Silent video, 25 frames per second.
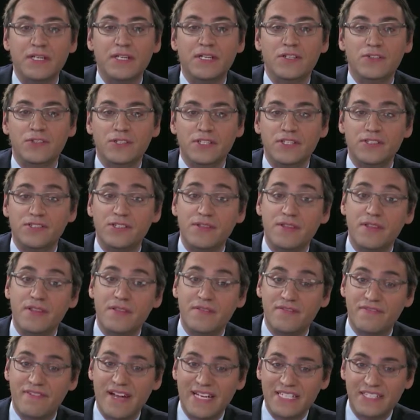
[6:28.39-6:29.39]
So you can see that the
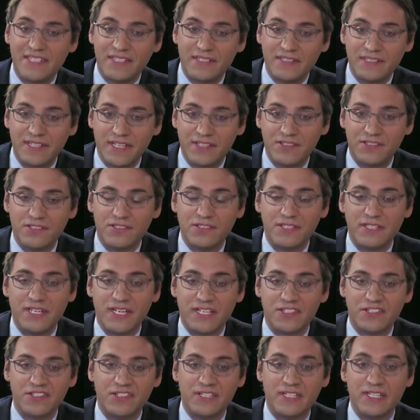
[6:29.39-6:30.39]
factor intensity
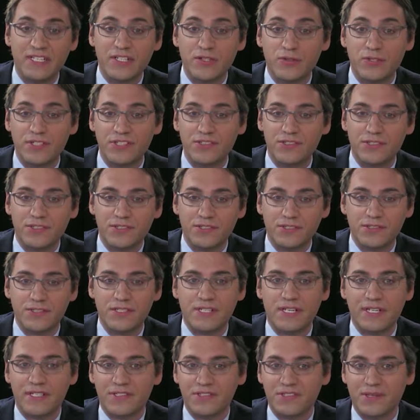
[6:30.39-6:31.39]
actually increases
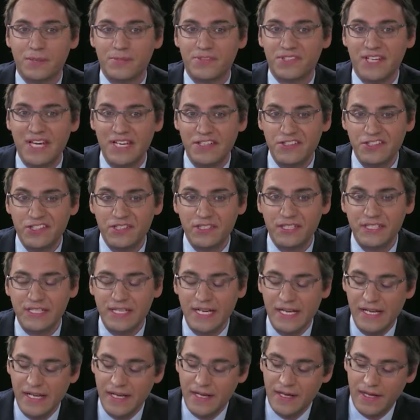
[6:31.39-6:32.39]
substantially.
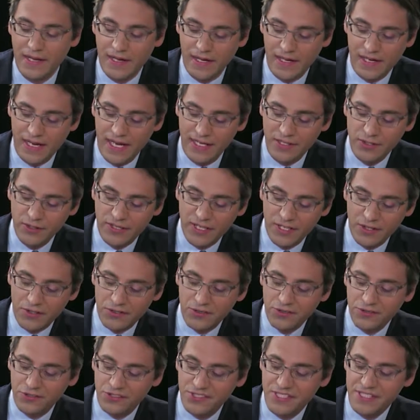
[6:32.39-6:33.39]
And you can
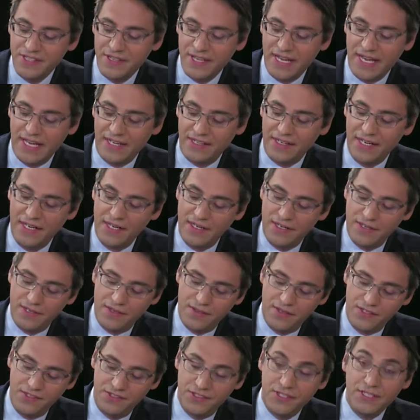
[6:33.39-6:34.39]
also see that
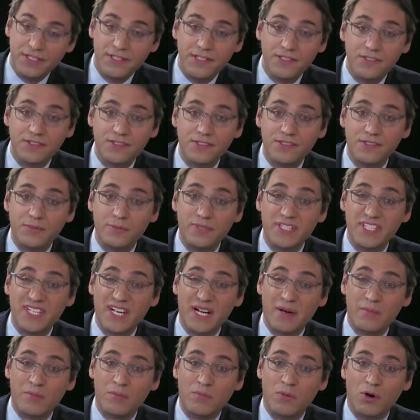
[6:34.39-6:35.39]
these indices
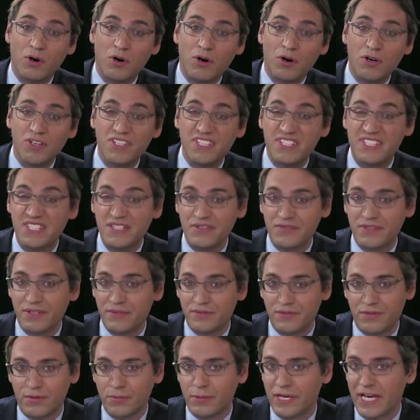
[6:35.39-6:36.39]
become more
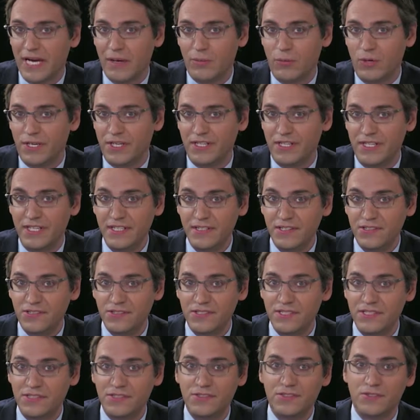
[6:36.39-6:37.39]
different from cat-weighted
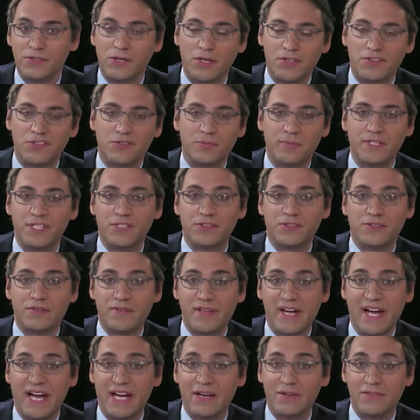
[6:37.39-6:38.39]
indices, not just because of
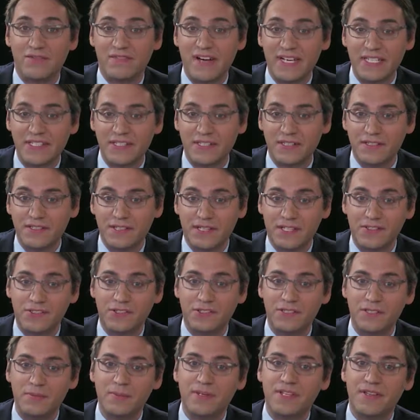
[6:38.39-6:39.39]
the higher factor
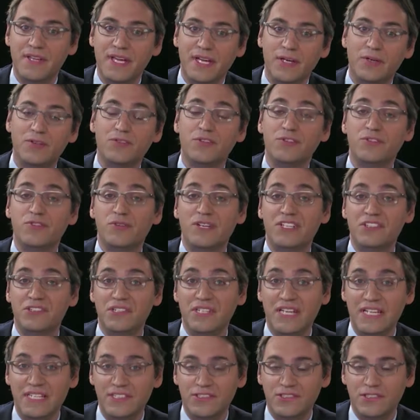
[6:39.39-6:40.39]
intensity, but that also
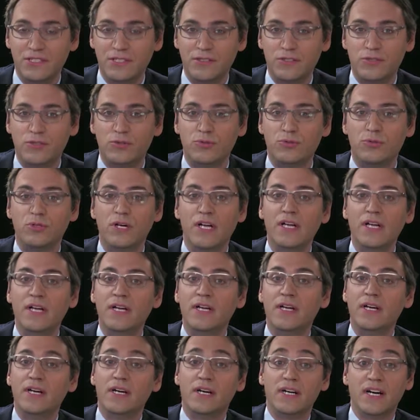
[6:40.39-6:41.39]
translates into
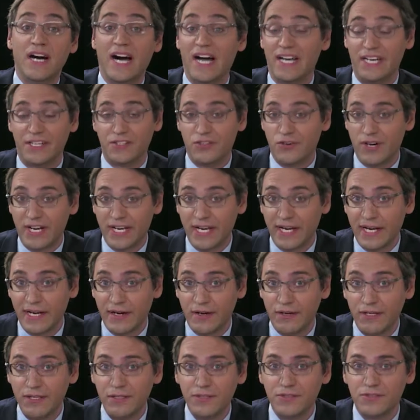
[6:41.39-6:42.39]
higher tracking
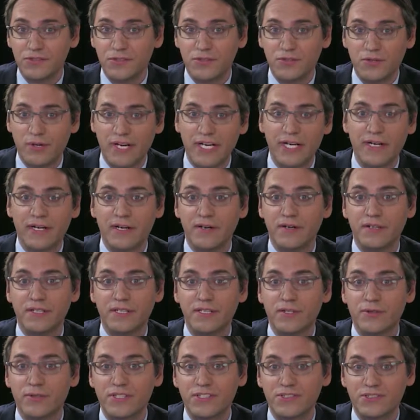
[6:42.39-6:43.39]
error. So tracking error
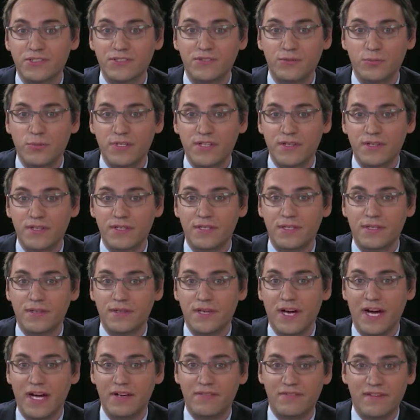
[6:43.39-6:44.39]
increases with
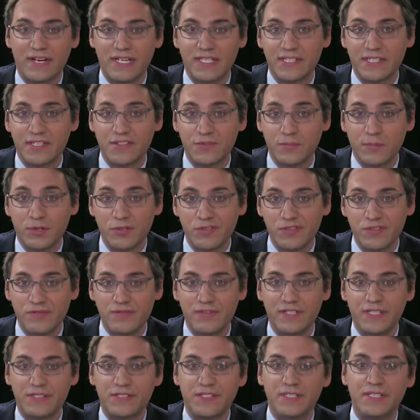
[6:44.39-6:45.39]
the high factor exposure
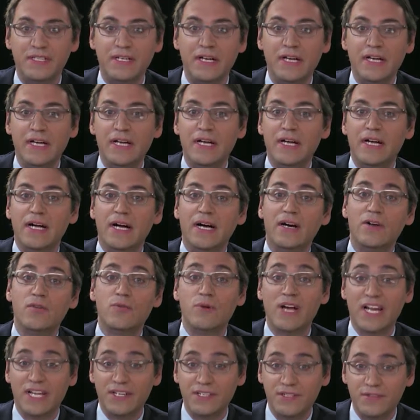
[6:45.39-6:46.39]
filter.
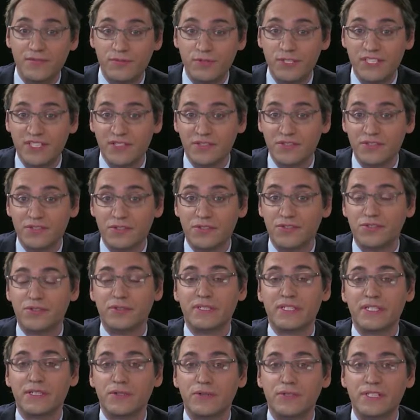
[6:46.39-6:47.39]
Relative returns also
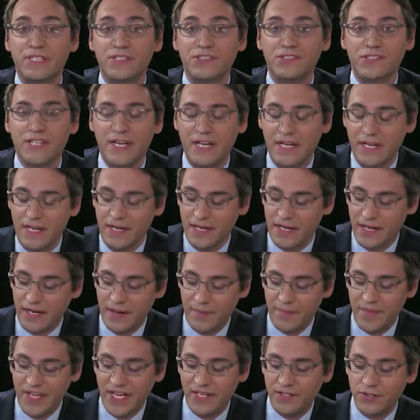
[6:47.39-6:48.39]
increase,
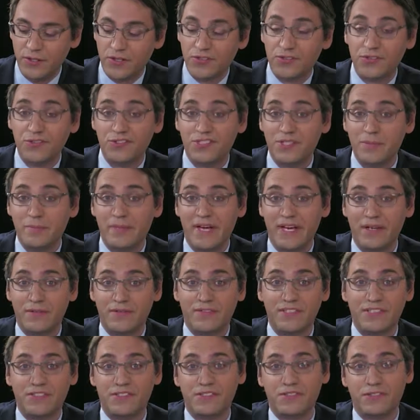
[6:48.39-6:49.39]
and you also see
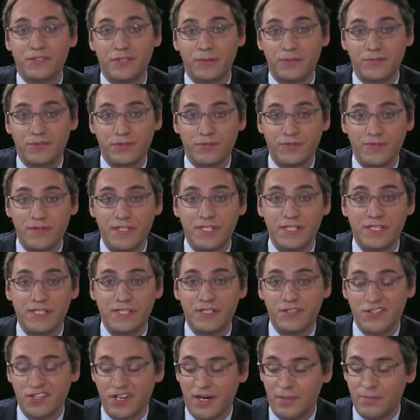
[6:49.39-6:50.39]
benefits in terms of
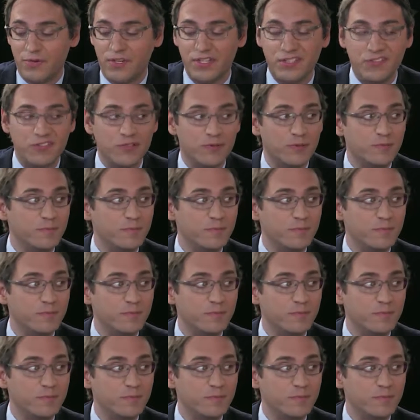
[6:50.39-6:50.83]
the Sharpe ratio.